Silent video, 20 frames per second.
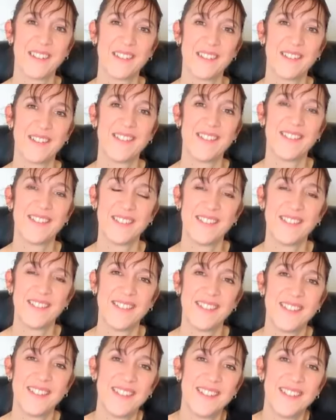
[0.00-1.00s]
So
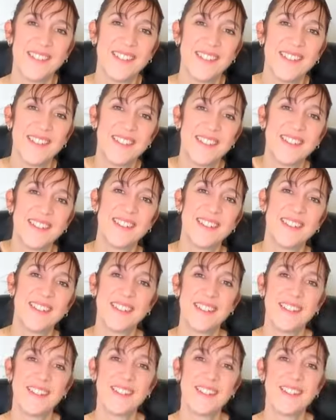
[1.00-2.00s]
if I wanted to
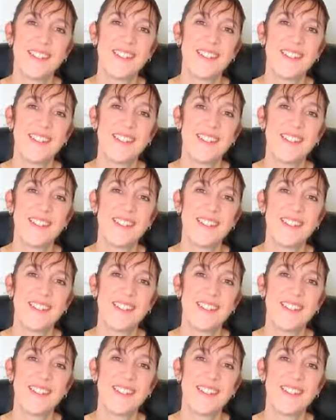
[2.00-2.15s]
work in an